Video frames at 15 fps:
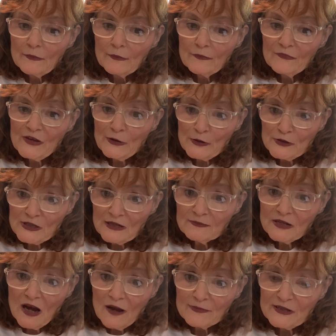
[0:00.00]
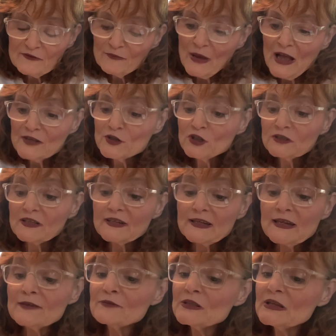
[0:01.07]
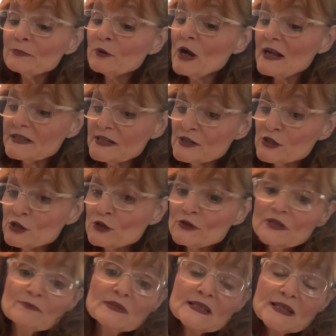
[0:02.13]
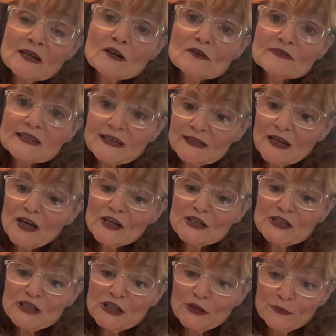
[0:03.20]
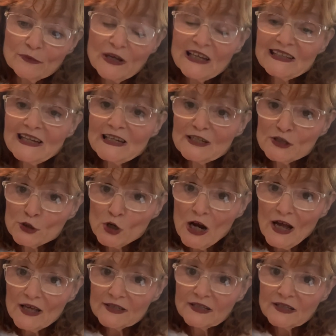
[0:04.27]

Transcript: there are some types of magic that even the practitioner themselves cannot undo, and he has tried.